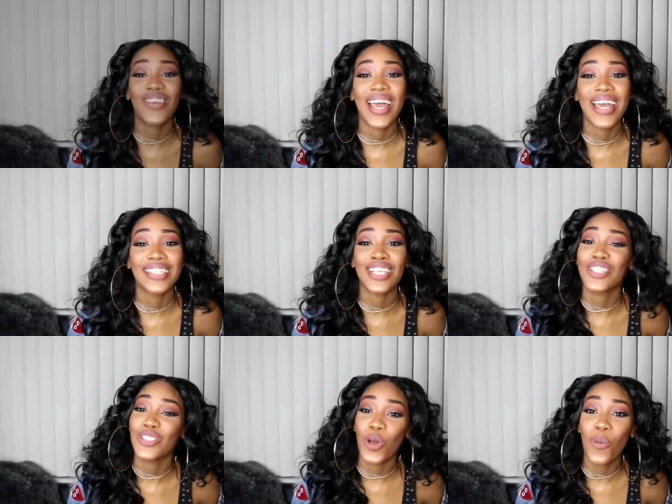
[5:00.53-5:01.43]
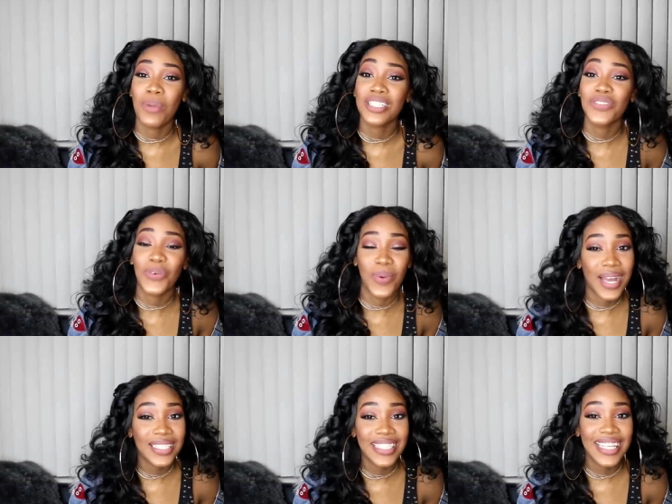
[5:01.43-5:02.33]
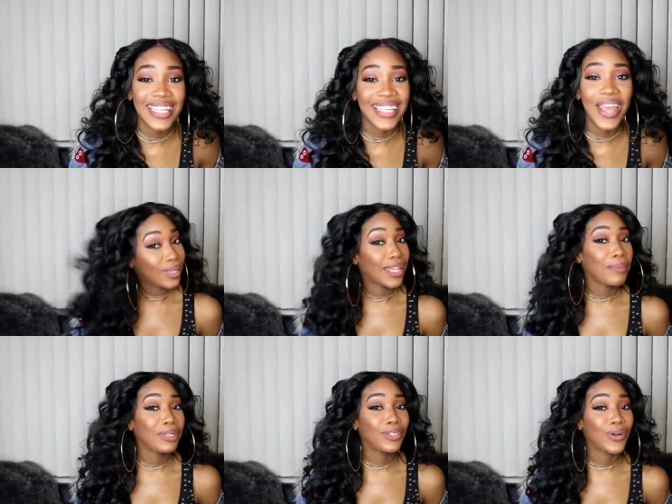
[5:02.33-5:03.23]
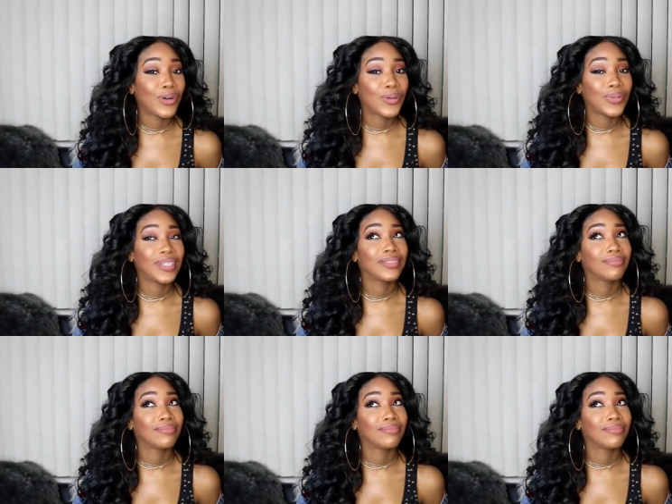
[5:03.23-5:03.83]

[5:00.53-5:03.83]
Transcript: you guys so much for watching let me know